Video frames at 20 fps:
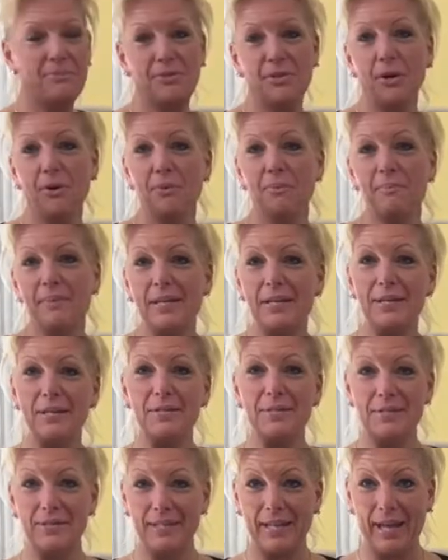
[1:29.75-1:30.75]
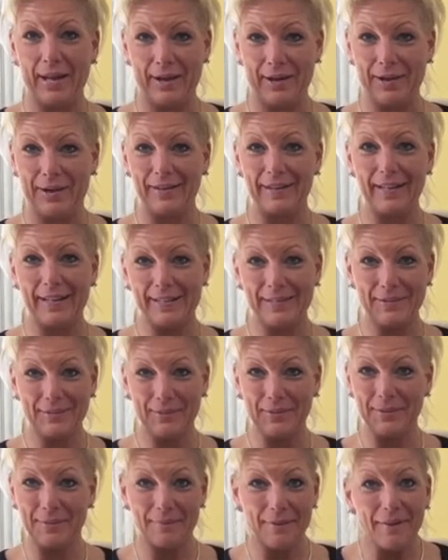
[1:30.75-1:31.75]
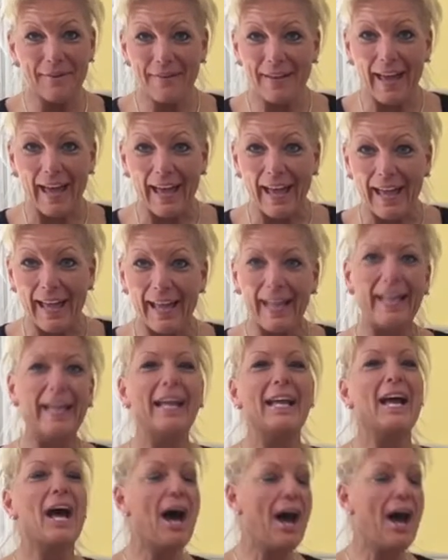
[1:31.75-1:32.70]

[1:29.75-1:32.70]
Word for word: don't be scared. It's going to be okay.